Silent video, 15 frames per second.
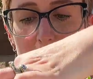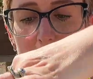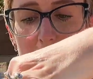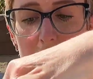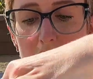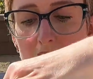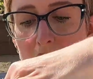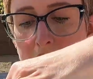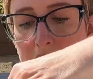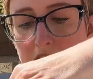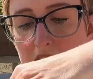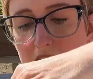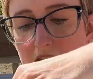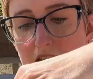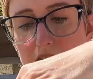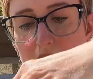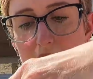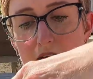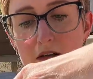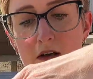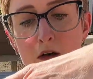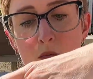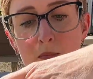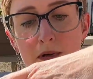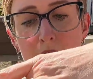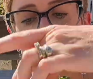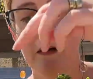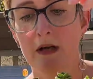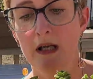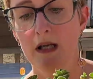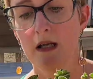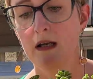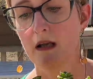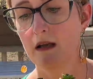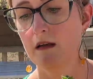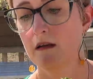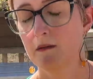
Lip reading: Loved it. No burning.